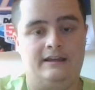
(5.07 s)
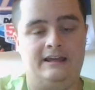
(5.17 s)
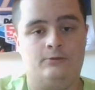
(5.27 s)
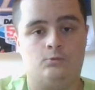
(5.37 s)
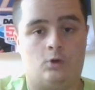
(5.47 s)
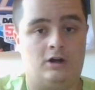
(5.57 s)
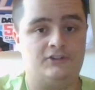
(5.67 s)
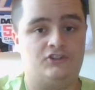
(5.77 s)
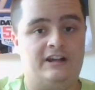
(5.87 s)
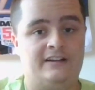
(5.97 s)
and
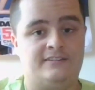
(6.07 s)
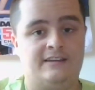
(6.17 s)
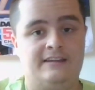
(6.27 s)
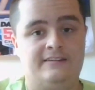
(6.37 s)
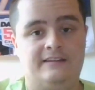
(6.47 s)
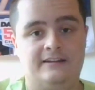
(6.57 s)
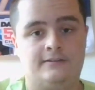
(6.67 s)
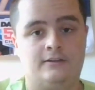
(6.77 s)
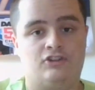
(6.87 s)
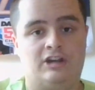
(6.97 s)
Ross Chastain gets
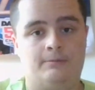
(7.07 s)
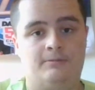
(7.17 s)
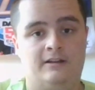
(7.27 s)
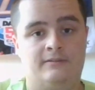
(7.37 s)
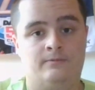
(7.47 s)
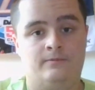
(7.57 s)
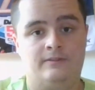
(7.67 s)
the job done.